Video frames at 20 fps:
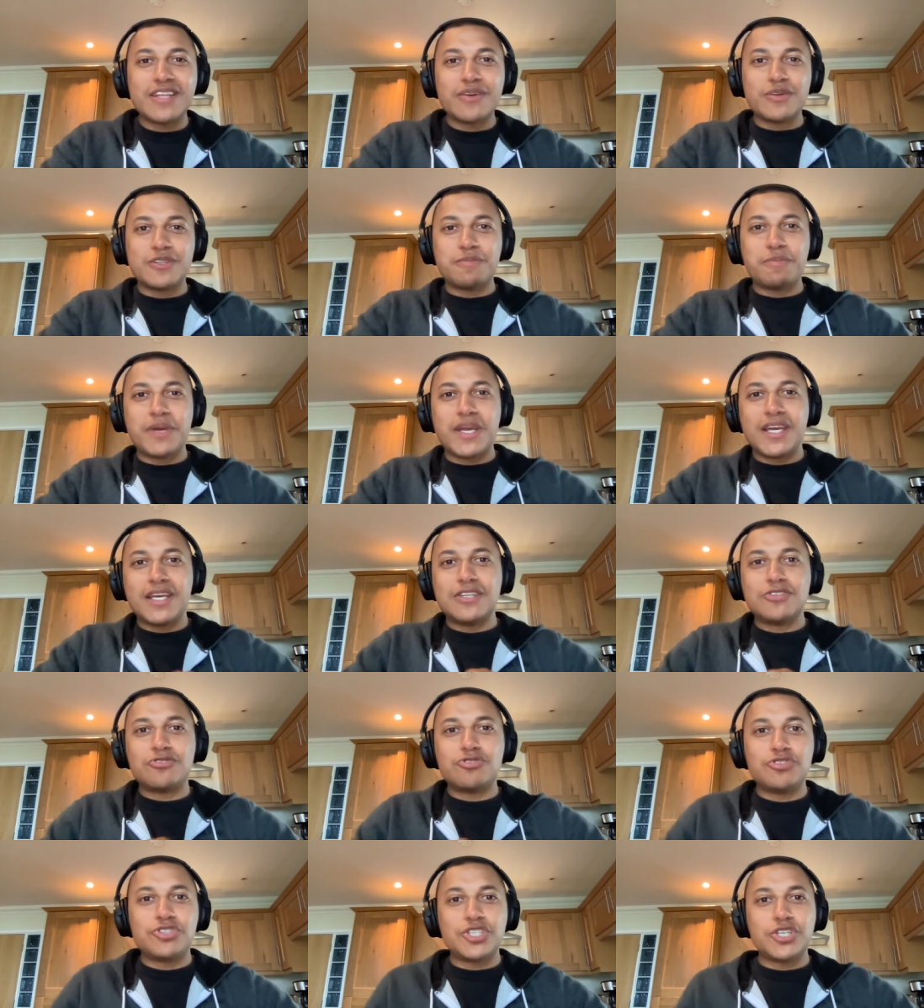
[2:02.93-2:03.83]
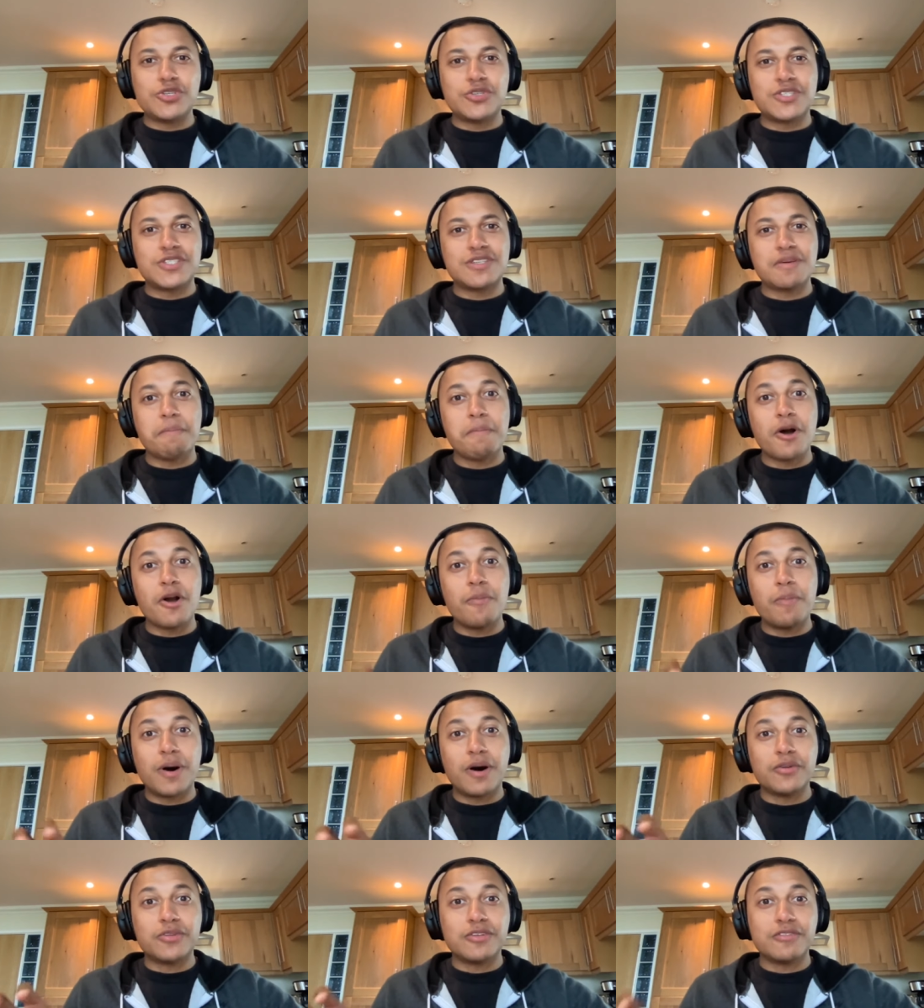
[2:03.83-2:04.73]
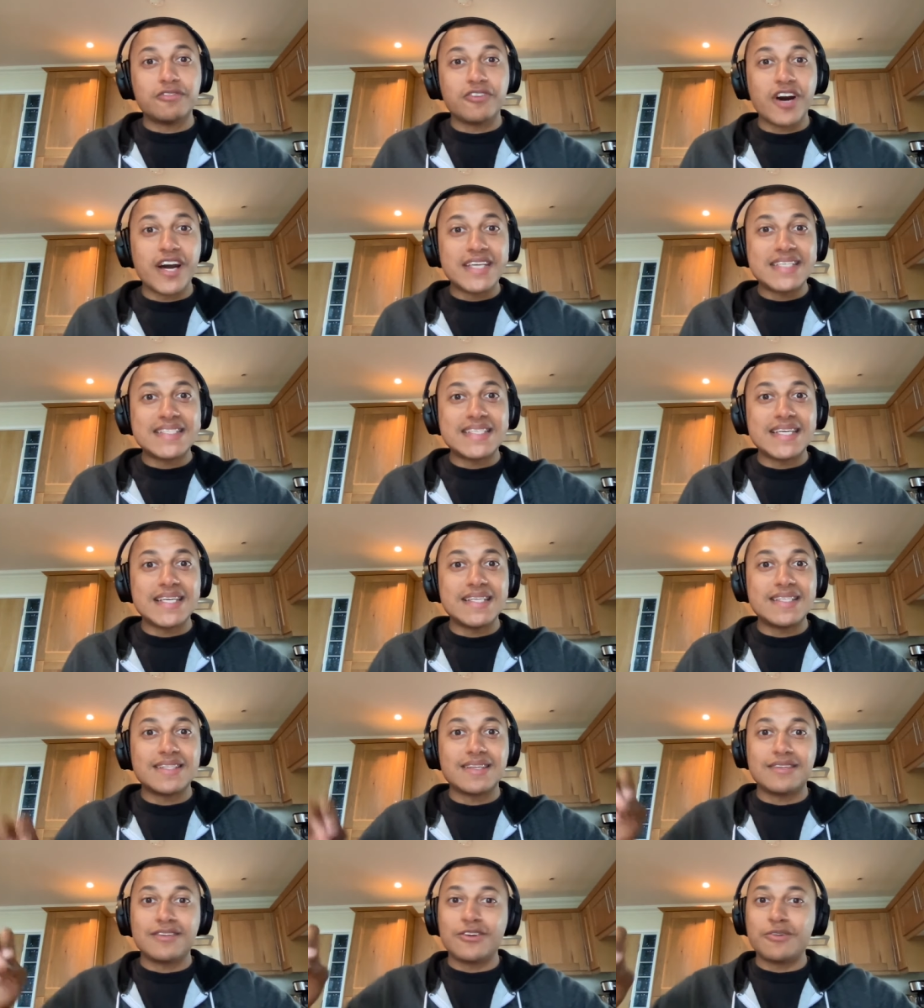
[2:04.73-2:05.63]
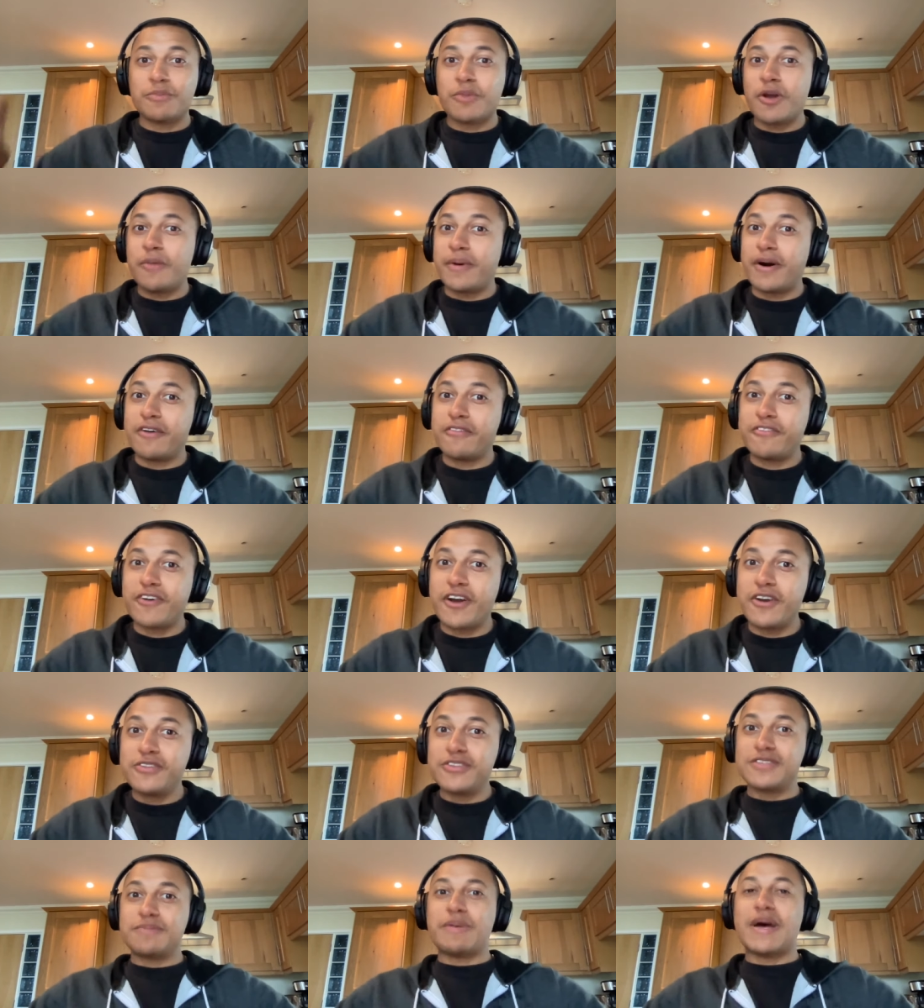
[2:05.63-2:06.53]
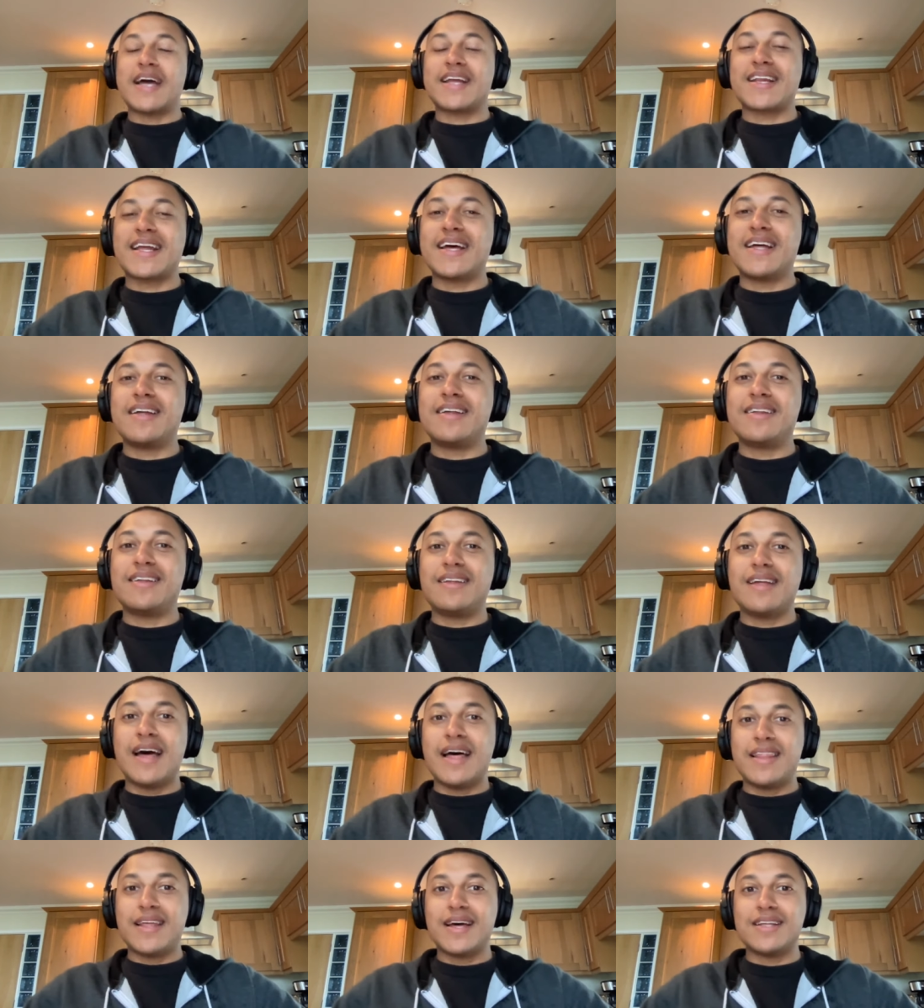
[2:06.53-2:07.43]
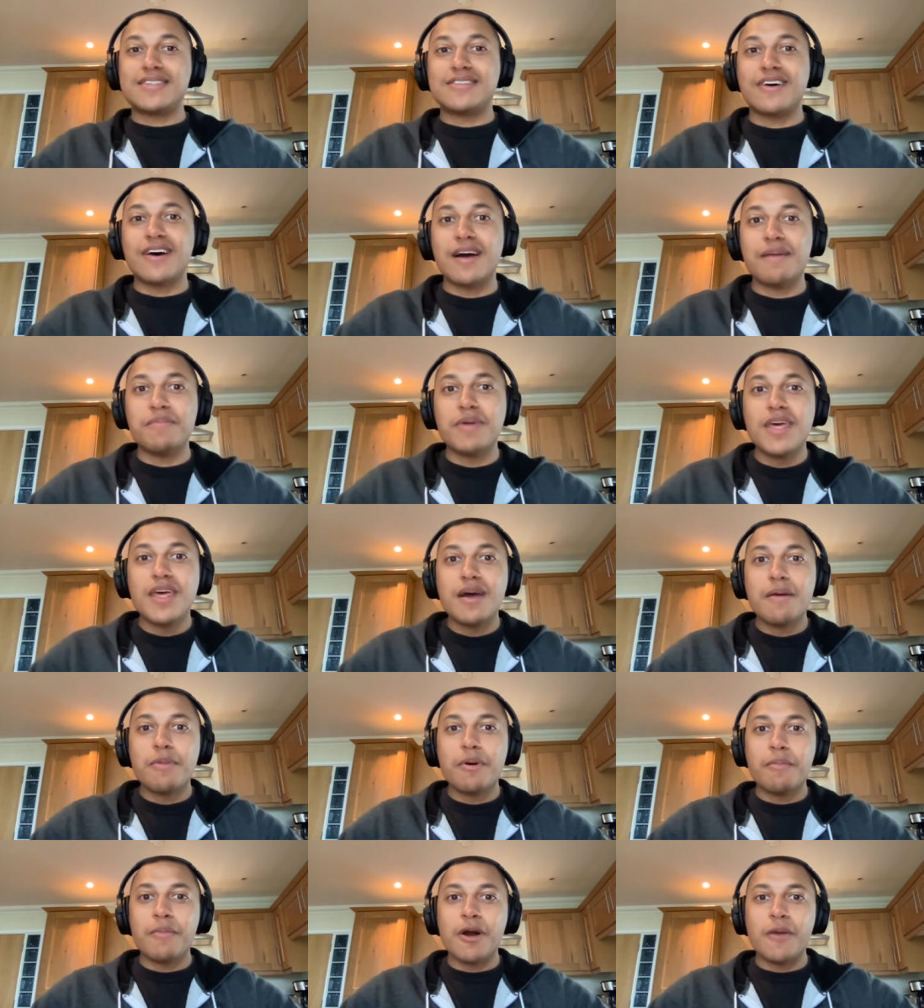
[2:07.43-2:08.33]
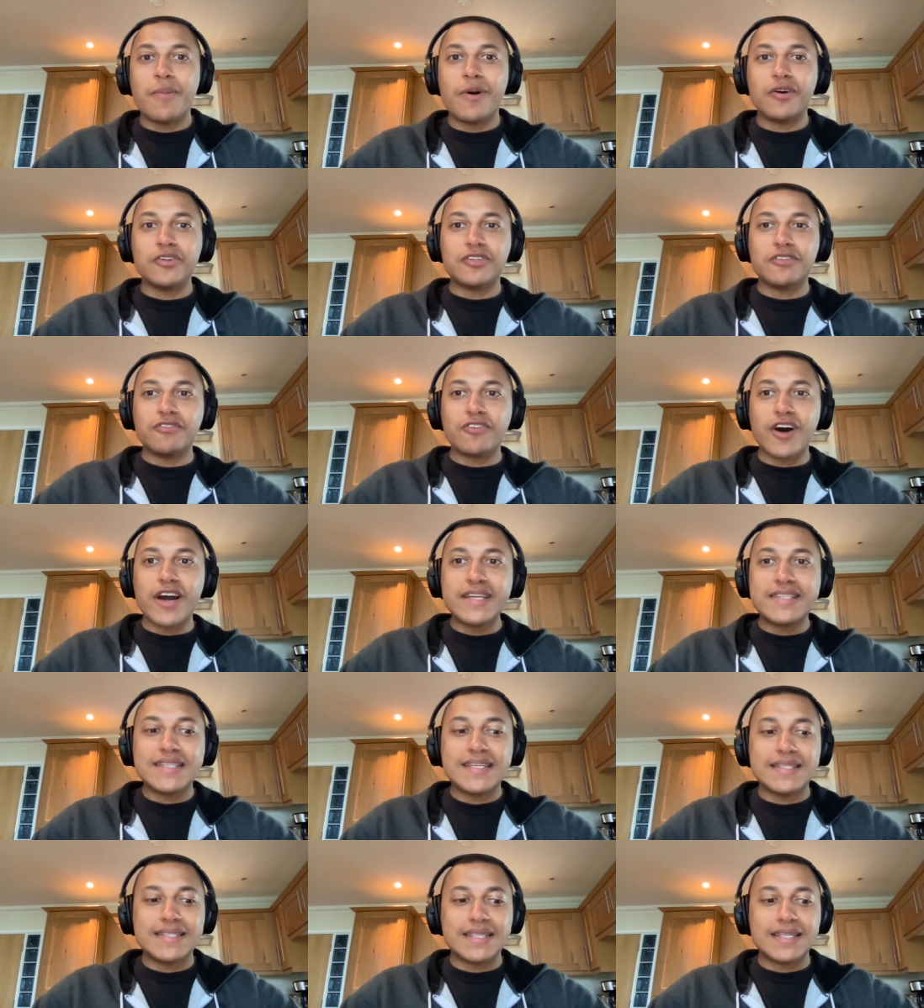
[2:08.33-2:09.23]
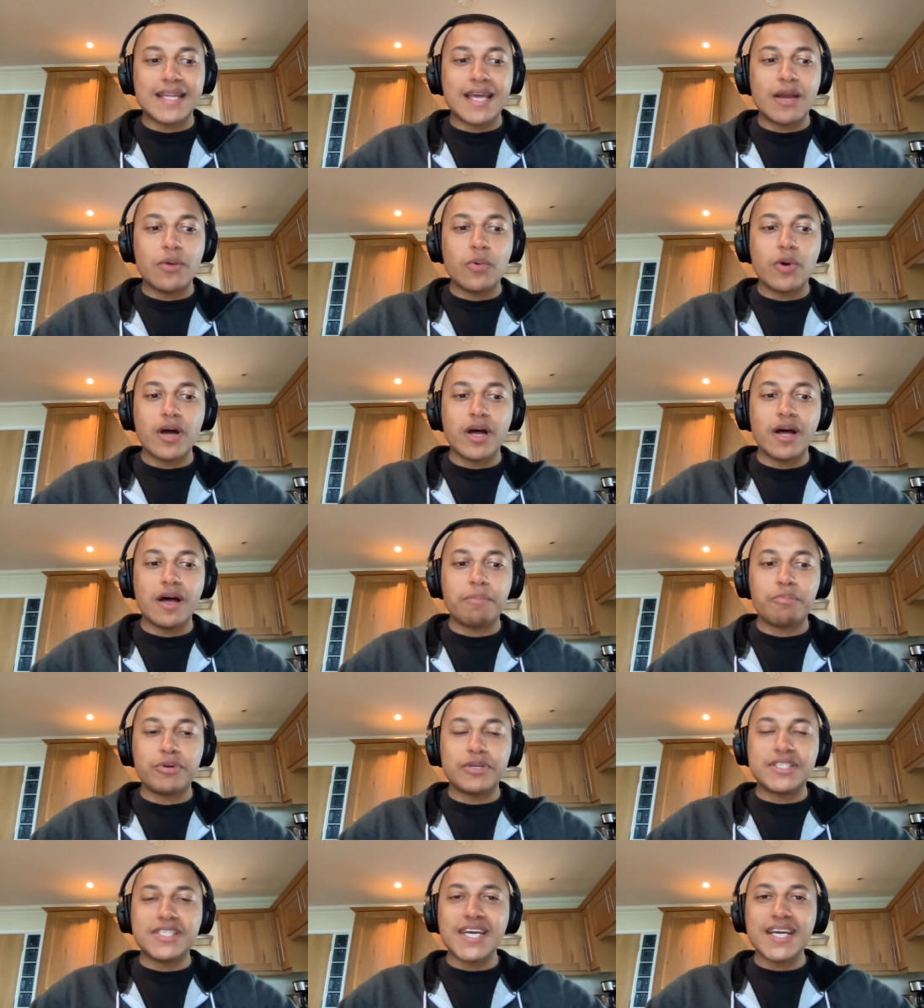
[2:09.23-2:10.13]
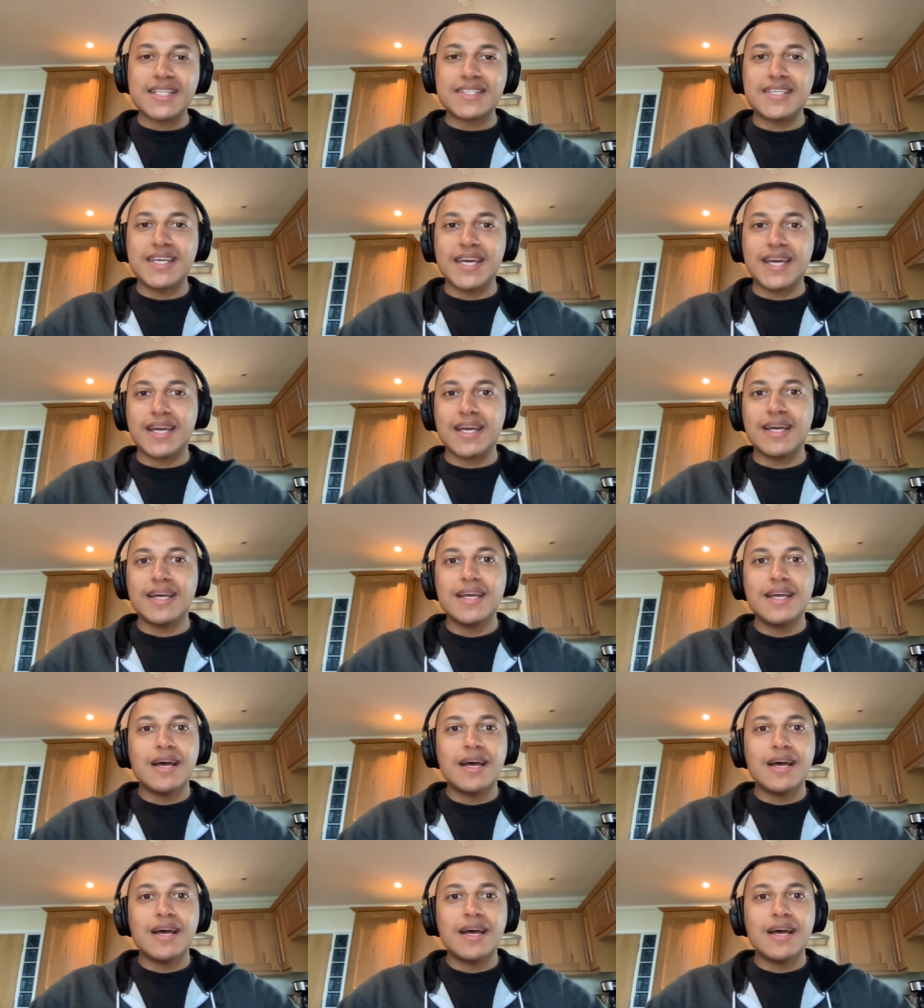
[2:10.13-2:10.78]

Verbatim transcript: that was being introduced to mobile devices, not mobile phones back that at that time, but mobile devices, and they were predicting.